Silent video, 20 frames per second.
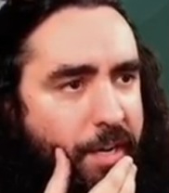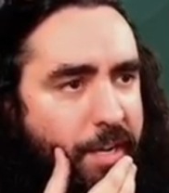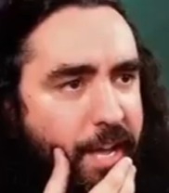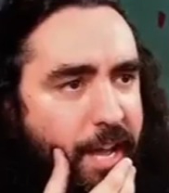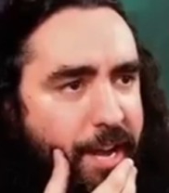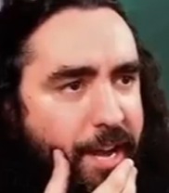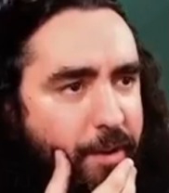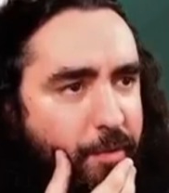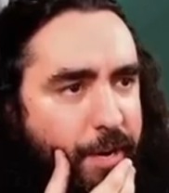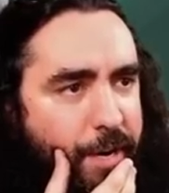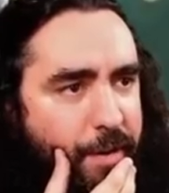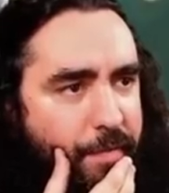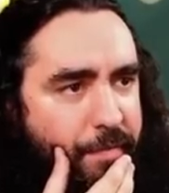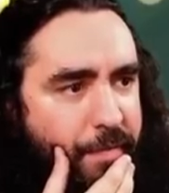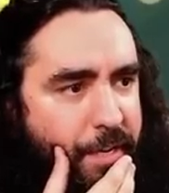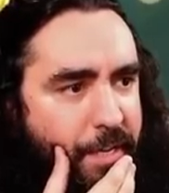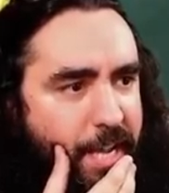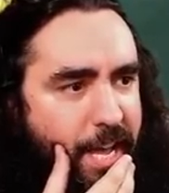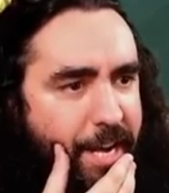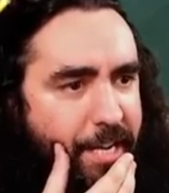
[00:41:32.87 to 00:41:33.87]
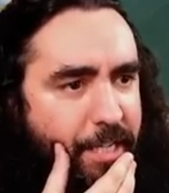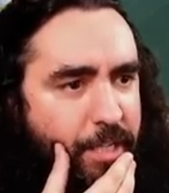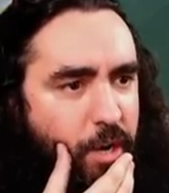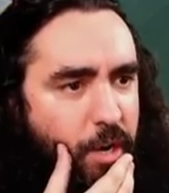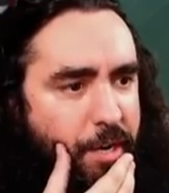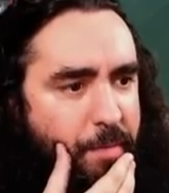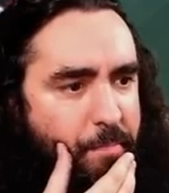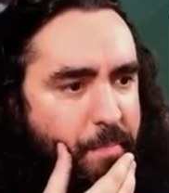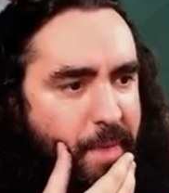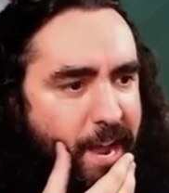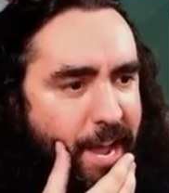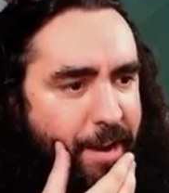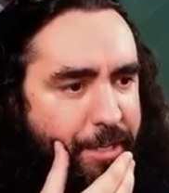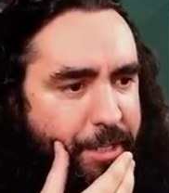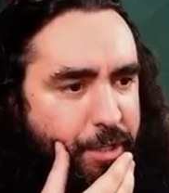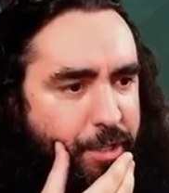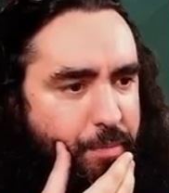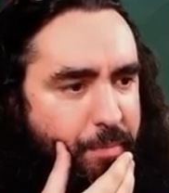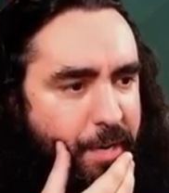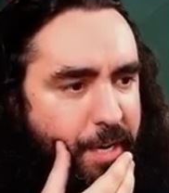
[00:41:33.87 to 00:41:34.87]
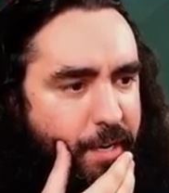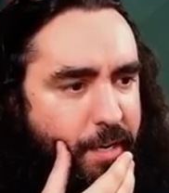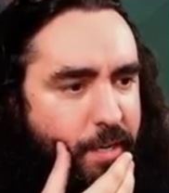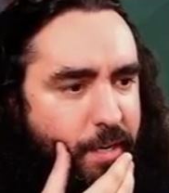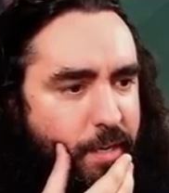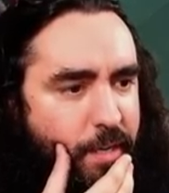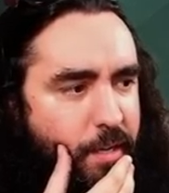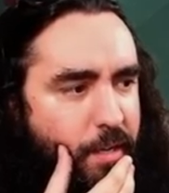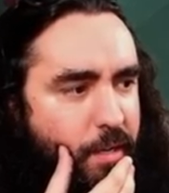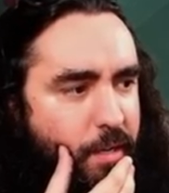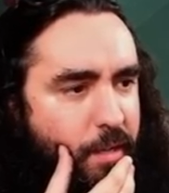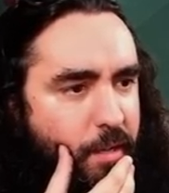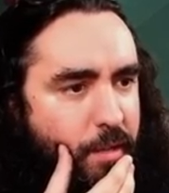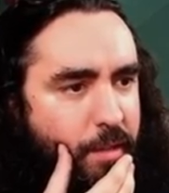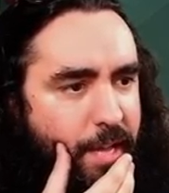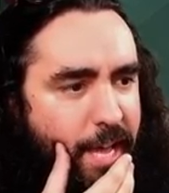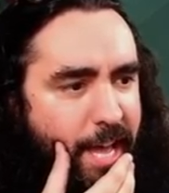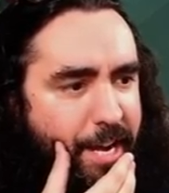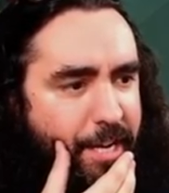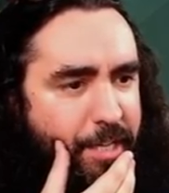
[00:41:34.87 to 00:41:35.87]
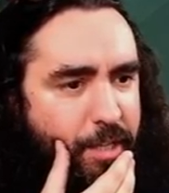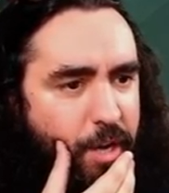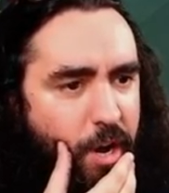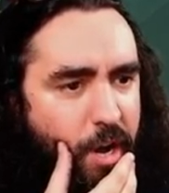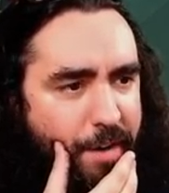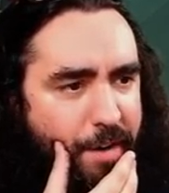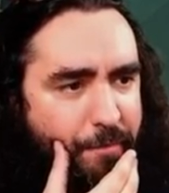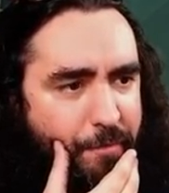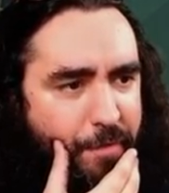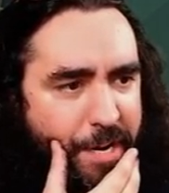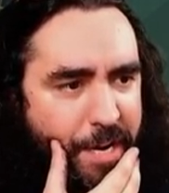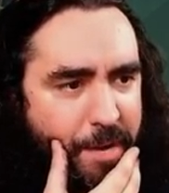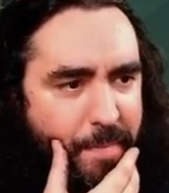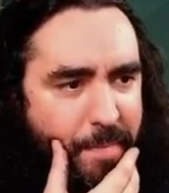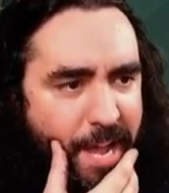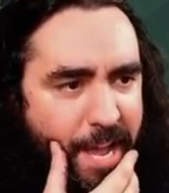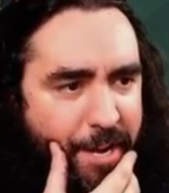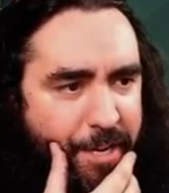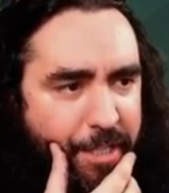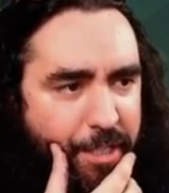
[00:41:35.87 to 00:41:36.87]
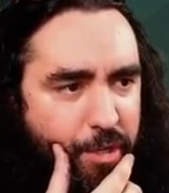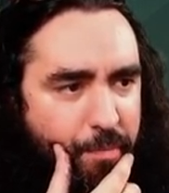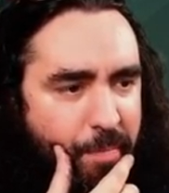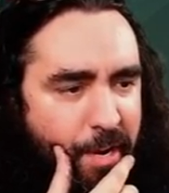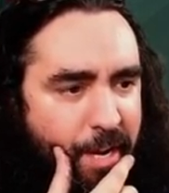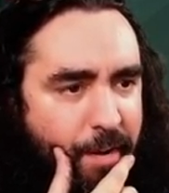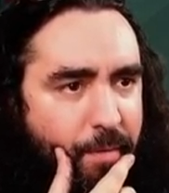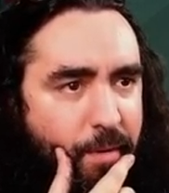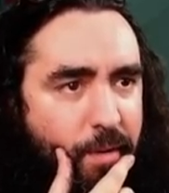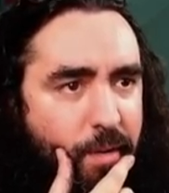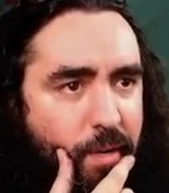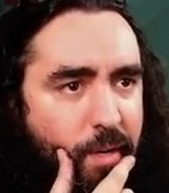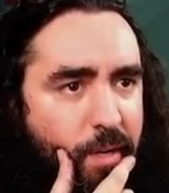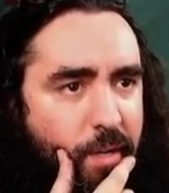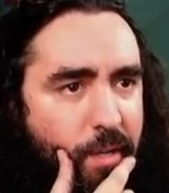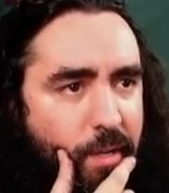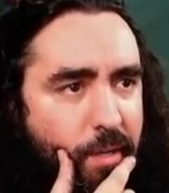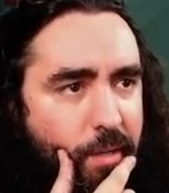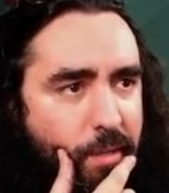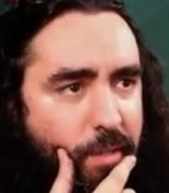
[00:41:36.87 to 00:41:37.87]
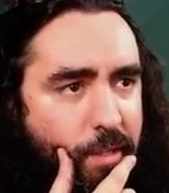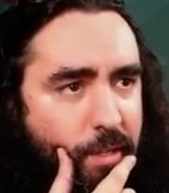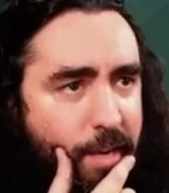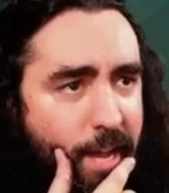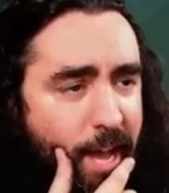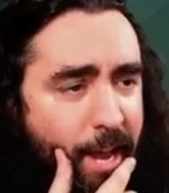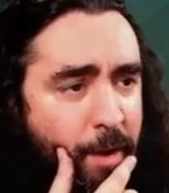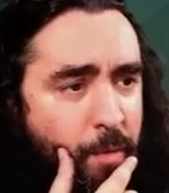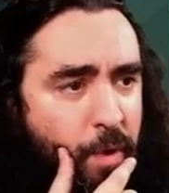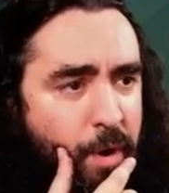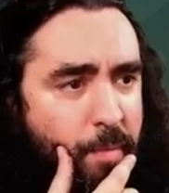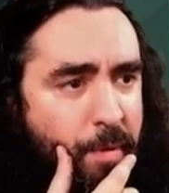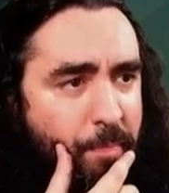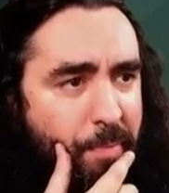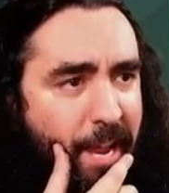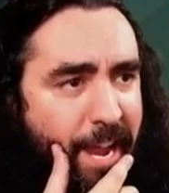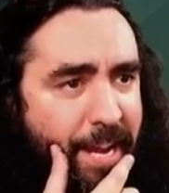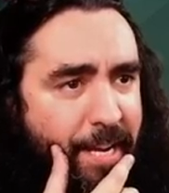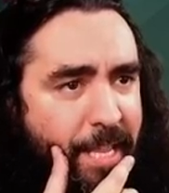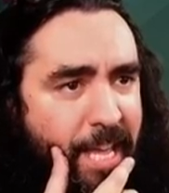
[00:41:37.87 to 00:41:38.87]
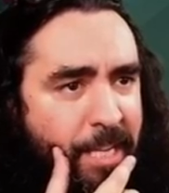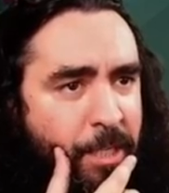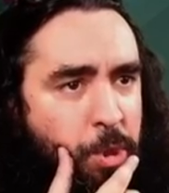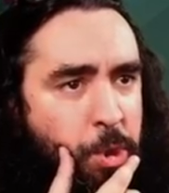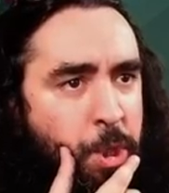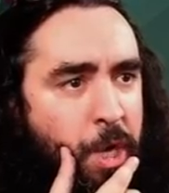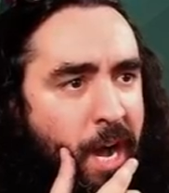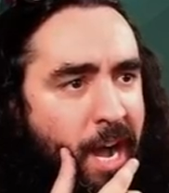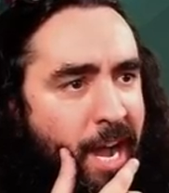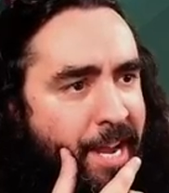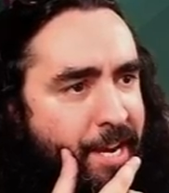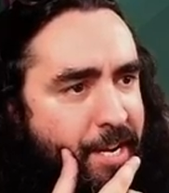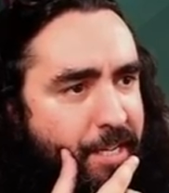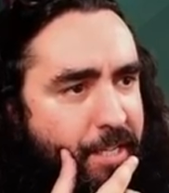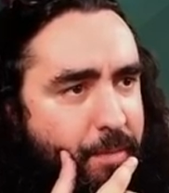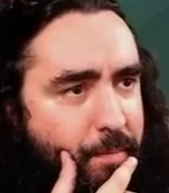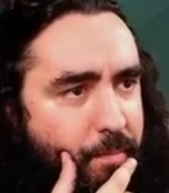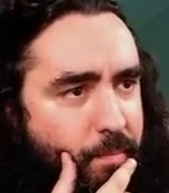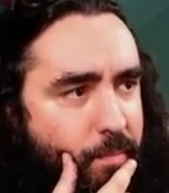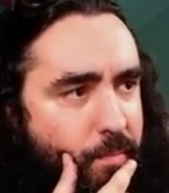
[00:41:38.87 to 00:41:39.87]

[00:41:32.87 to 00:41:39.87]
getting rid of it. That is all that matters to me. That is all that freaking matters to me. So now they will be playing that giant.